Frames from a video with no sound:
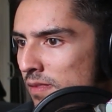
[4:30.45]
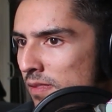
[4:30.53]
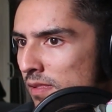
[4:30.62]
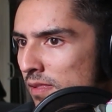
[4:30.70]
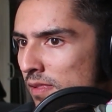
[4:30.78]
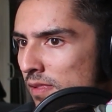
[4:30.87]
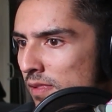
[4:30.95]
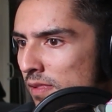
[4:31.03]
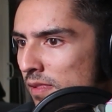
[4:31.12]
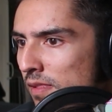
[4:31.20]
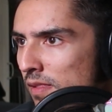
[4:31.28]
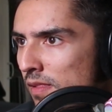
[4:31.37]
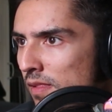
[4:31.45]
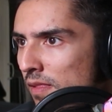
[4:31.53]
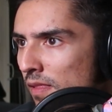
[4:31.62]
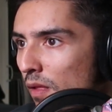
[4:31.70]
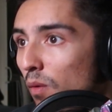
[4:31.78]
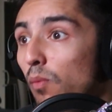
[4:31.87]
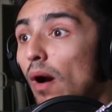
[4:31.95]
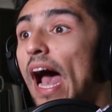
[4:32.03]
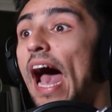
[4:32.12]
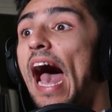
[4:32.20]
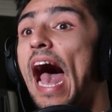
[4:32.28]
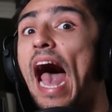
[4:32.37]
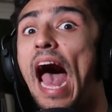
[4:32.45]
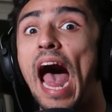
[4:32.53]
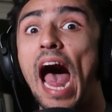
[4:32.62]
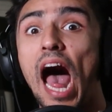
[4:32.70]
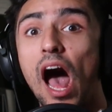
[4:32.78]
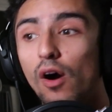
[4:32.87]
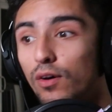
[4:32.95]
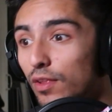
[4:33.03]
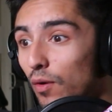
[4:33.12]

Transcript: It's bending. It gets. Wow,